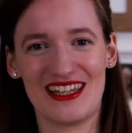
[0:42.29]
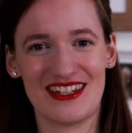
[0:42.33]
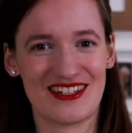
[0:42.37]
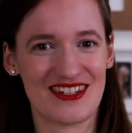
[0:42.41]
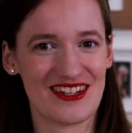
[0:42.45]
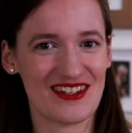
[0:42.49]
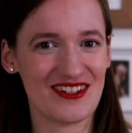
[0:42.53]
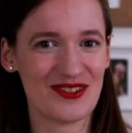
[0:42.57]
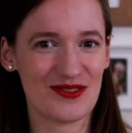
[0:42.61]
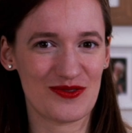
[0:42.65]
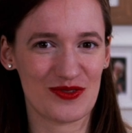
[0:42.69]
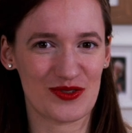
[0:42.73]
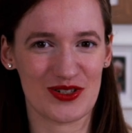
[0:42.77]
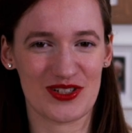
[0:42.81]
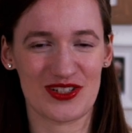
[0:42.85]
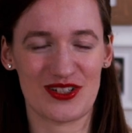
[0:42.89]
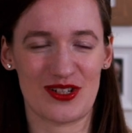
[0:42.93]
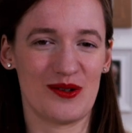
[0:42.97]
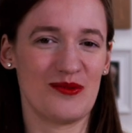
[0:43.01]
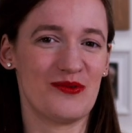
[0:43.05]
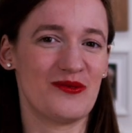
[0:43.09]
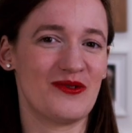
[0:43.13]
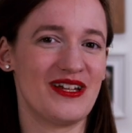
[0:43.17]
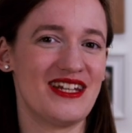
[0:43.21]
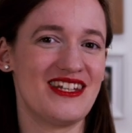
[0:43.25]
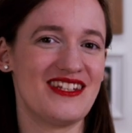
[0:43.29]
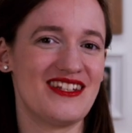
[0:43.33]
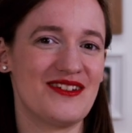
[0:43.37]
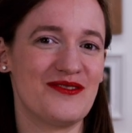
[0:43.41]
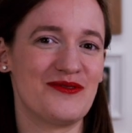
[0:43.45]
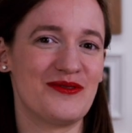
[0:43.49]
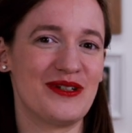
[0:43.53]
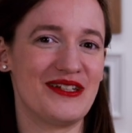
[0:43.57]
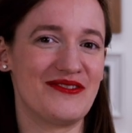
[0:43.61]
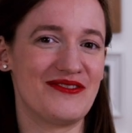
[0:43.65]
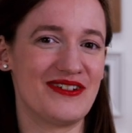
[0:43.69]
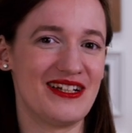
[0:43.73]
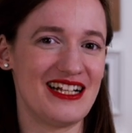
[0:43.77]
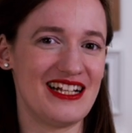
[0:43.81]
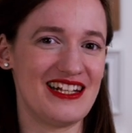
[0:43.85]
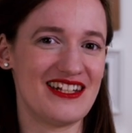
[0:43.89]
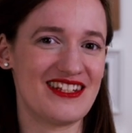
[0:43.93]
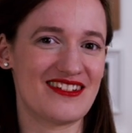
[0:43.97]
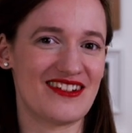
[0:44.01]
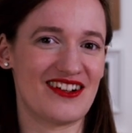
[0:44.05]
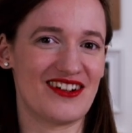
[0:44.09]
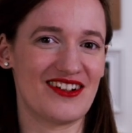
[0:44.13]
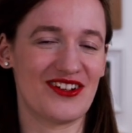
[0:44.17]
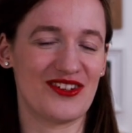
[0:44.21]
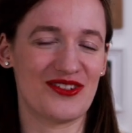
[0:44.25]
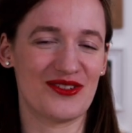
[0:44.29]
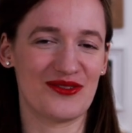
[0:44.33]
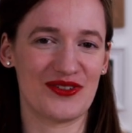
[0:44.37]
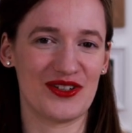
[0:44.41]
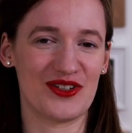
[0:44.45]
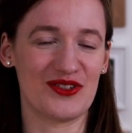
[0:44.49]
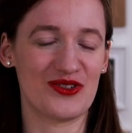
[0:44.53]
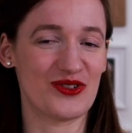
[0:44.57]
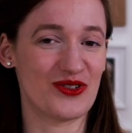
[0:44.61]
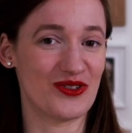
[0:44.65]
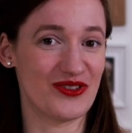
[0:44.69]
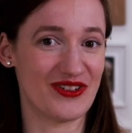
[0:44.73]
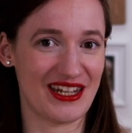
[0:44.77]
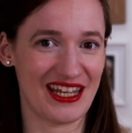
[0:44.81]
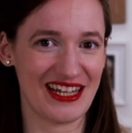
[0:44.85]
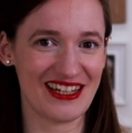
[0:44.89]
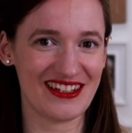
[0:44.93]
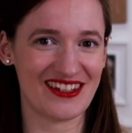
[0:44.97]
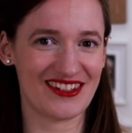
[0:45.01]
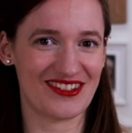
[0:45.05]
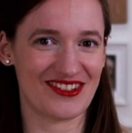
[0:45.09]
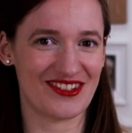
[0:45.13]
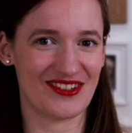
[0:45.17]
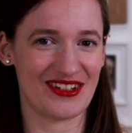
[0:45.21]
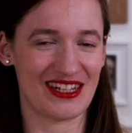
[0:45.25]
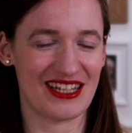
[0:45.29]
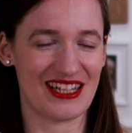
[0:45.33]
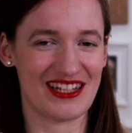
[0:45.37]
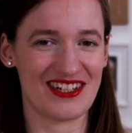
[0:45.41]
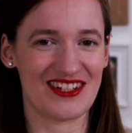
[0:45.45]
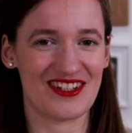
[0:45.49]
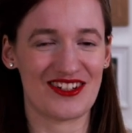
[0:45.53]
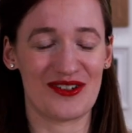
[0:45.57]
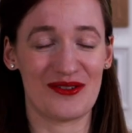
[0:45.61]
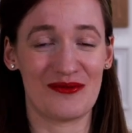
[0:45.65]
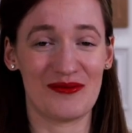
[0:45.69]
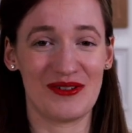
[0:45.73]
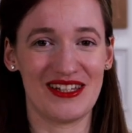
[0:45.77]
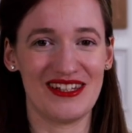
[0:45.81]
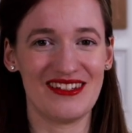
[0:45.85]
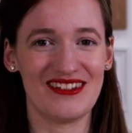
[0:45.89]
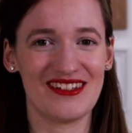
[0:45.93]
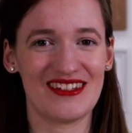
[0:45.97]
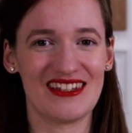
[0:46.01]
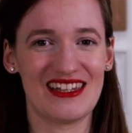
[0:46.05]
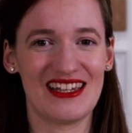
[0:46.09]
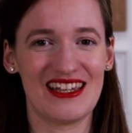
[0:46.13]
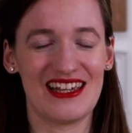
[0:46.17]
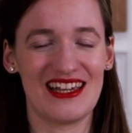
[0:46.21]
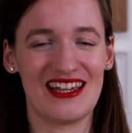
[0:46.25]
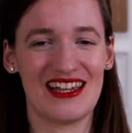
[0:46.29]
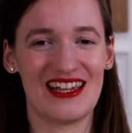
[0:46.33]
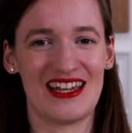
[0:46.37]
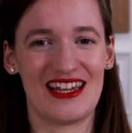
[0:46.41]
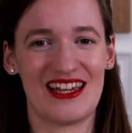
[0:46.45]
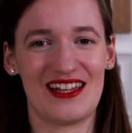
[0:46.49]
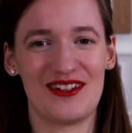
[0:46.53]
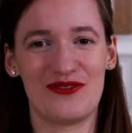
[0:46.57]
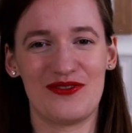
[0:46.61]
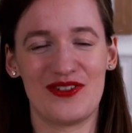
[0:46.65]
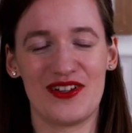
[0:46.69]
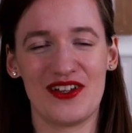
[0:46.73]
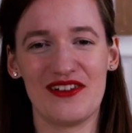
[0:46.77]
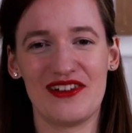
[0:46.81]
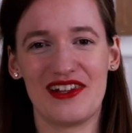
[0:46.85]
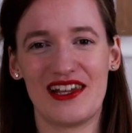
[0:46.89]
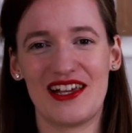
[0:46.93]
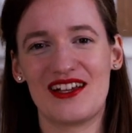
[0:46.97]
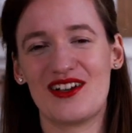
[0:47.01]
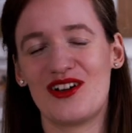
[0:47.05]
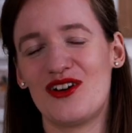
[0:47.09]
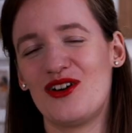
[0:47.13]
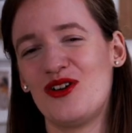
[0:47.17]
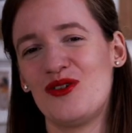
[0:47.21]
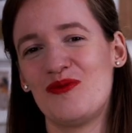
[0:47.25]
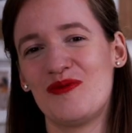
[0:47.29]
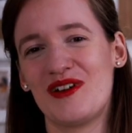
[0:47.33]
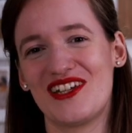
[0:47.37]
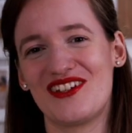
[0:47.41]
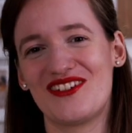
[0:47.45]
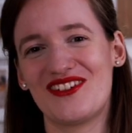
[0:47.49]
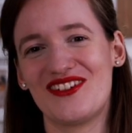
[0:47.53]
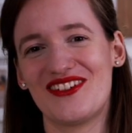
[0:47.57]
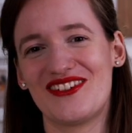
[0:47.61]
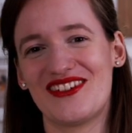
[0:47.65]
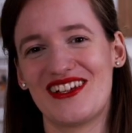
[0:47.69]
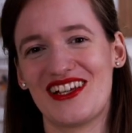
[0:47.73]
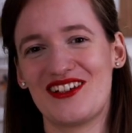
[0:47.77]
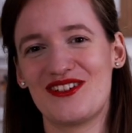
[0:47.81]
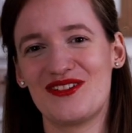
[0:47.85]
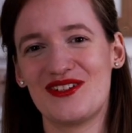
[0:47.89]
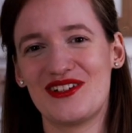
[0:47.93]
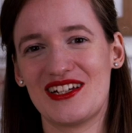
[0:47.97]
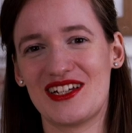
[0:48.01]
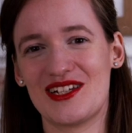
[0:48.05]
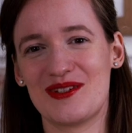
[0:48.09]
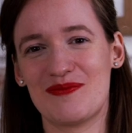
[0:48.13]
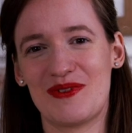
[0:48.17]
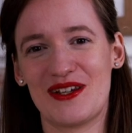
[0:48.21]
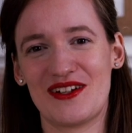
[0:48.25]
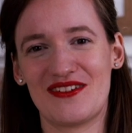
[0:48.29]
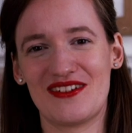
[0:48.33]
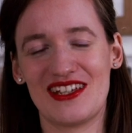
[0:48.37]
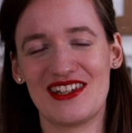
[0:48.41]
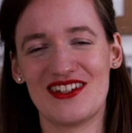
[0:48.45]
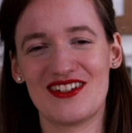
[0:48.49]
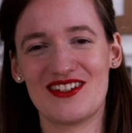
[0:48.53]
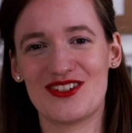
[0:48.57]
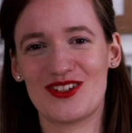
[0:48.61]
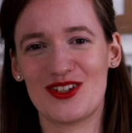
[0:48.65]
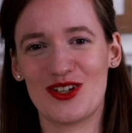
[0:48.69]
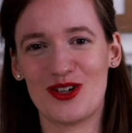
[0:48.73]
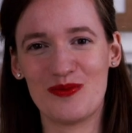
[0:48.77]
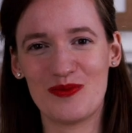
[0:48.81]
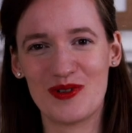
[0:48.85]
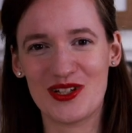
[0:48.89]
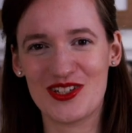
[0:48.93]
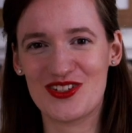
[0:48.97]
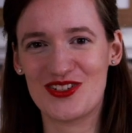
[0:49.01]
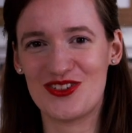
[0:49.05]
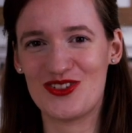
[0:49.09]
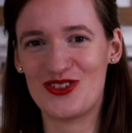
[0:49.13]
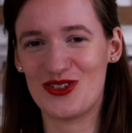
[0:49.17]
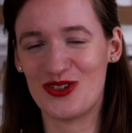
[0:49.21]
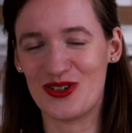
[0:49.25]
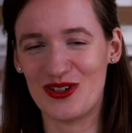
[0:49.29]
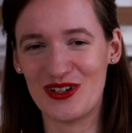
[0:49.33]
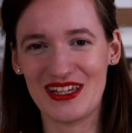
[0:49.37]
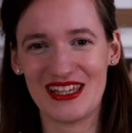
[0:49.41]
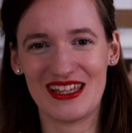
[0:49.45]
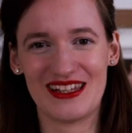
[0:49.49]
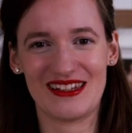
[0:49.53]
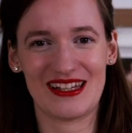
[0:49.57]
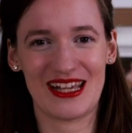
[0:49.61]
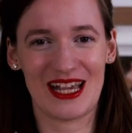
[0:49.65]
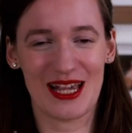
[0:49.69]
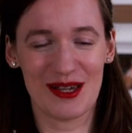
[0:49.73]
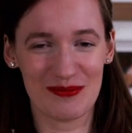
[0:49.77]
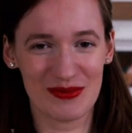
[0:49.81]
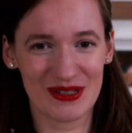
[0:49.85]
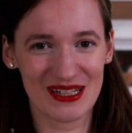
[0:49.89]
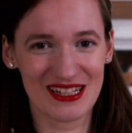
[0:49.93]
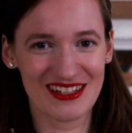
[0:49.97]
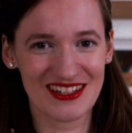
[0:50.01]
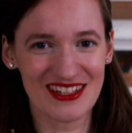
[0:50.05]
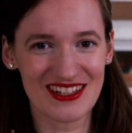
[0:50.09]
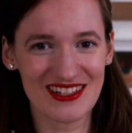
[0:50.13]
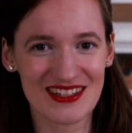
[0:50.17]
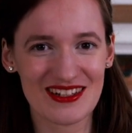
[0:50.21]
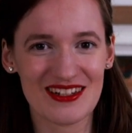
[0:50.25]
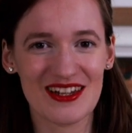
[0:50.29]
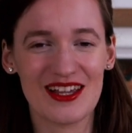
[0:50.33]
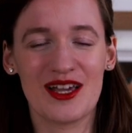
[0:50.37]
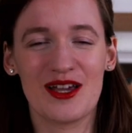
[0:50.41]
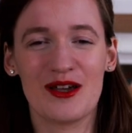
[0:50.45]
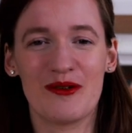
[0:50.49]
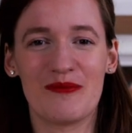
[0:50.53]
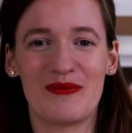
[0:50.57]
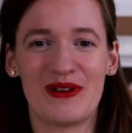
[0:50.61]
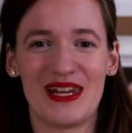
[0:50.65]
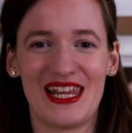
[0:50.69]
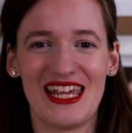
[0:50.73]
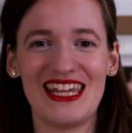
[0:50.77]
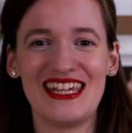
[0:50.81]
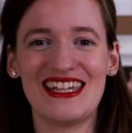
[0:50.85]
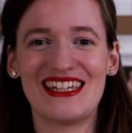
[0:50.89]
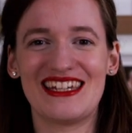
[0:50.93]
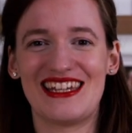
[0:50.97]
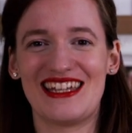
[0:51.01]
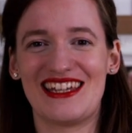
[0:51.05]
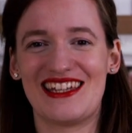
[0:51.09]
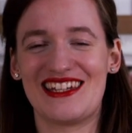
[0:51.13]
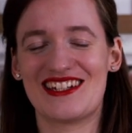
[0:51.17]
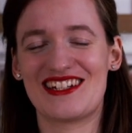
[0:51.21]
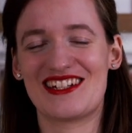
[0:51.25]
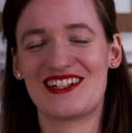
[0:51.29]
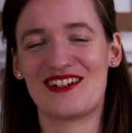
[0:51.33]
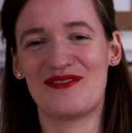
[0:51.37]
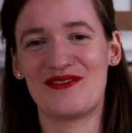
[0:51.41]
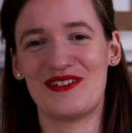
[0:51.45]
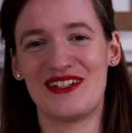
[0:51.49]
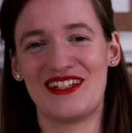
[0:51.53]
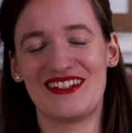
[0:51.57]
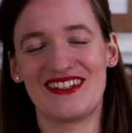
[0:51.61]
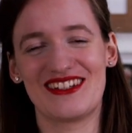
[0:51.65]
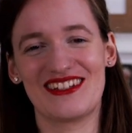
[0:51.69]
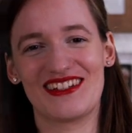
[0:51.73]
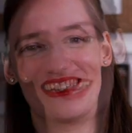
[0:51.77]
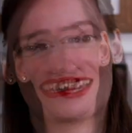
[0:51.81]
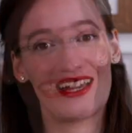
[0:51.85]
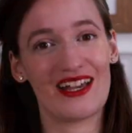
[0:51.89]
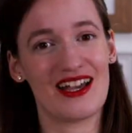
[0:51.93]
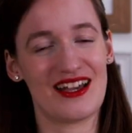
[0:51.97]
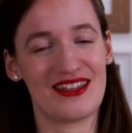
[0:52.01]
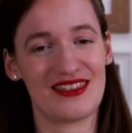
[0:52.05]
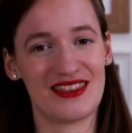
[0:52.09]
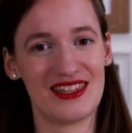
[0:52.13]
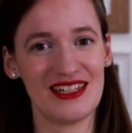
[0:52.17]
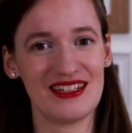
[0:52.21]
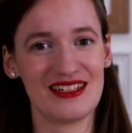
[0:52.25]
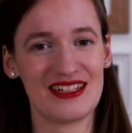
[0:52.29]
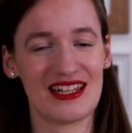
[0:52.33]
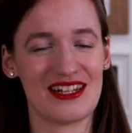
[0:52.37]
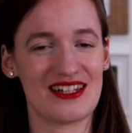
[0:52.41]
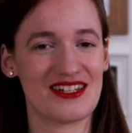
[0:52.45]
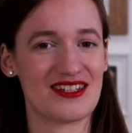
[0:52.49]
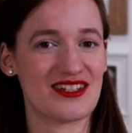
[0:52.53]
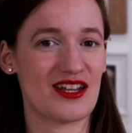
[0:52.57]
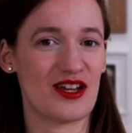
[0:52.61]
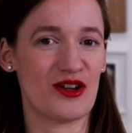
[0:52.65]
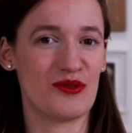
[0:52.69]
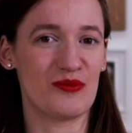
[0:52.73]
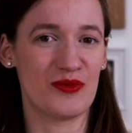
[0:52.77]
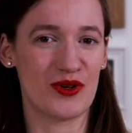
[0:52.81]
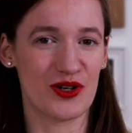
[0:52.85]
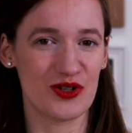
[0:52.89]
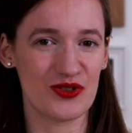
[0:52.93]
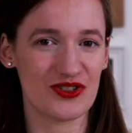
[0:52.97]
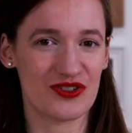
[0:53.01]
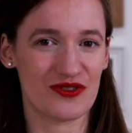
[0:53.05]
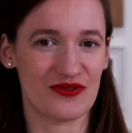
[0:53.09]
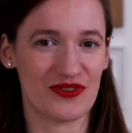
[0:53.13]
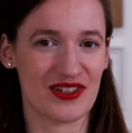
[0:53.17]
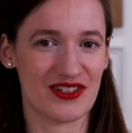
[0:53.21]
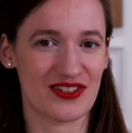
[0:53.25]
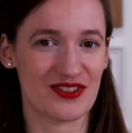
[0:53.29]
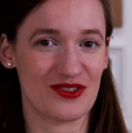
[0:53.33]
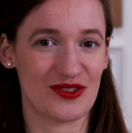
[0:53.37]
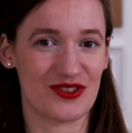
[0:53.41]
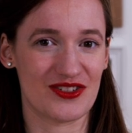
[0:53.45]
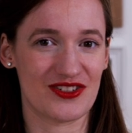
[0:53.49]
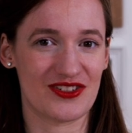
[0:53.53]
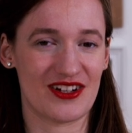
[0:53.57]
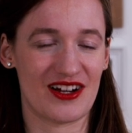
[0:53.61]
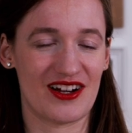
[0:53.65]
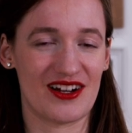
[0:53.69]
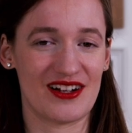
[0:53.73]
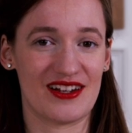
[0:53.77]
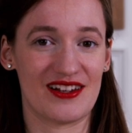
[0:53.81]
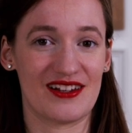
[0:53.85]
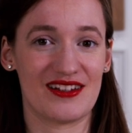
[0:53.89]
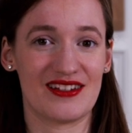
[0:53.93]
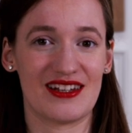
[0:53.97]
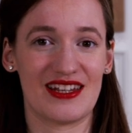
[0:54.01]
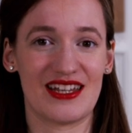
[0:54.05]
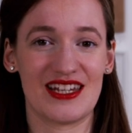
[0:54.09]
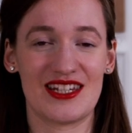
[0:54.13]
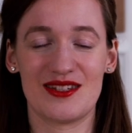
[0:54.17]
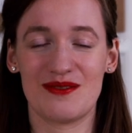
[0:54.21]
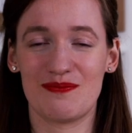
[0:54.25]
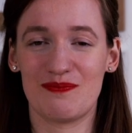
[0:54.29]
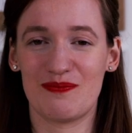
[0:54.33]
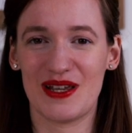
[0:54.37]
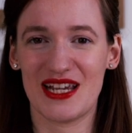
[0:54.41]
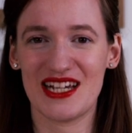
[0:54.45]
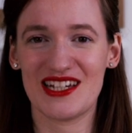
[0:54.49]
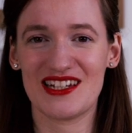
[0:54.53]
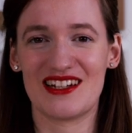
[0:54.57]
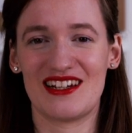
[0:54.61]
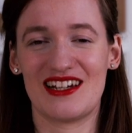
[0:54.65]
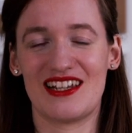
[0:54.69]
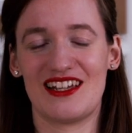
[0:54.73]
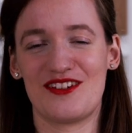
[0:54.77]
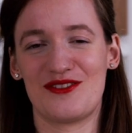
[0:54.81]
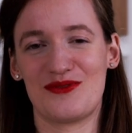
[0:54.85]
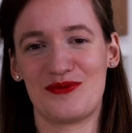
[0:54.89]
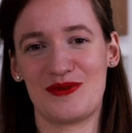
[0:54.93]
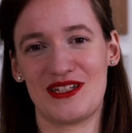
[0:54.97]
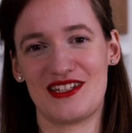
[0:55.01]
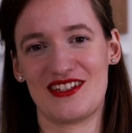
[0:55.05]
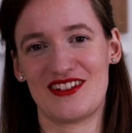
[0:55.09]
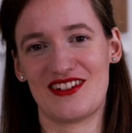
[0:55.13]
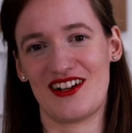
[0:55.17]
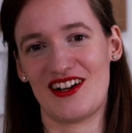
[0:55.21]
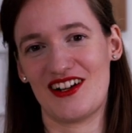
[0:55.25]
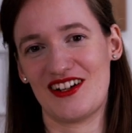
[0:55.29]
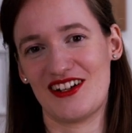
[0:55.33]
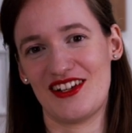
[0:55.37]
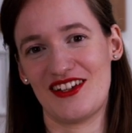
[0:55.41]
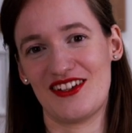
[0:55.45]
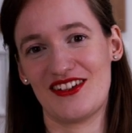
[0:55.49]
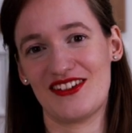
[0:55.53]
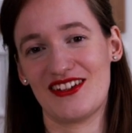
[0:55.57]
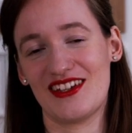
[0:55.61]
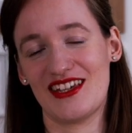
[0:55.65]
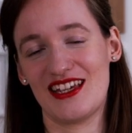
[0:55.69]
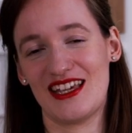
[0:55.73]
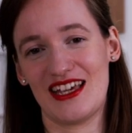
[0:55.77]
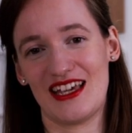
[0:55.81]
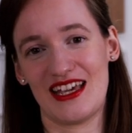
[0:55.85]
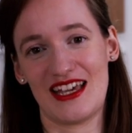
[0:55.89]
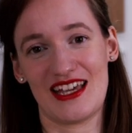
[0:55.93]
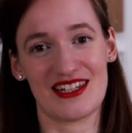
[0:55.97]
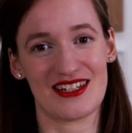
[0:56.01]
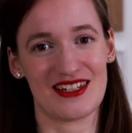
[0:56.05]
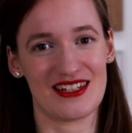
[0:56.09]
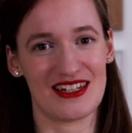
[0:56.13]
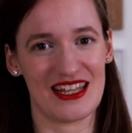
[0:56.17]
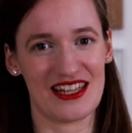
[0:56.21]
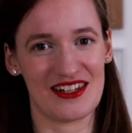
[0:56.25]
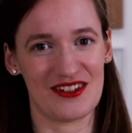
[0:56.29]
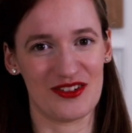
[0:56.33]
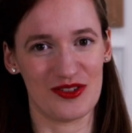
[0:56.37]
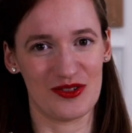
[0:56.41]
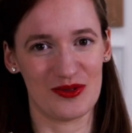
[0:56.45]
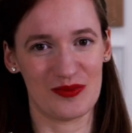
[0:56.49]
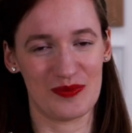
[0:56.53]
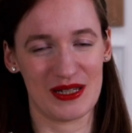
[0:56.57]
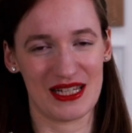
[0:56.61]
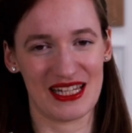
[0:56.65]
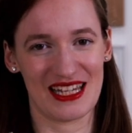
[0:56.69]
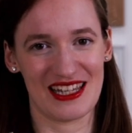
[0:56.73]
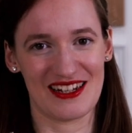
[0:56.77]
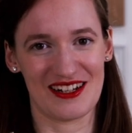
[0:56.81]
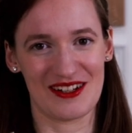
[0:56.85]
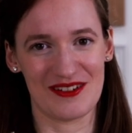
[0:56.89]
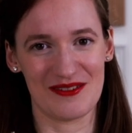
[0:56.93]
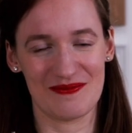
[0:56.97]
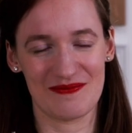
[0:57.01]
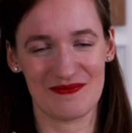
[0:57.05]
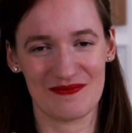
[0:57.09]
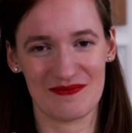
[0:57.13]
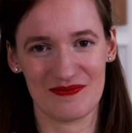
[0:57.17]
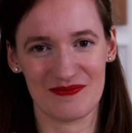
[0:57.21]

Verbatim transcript: Just for some reason, we really started to feel connected to the instrument and felt like, oh my god, I could experience so much joy and happiness playing the instrument. I think that is how most of us got started, especially if we started as an adult beginner.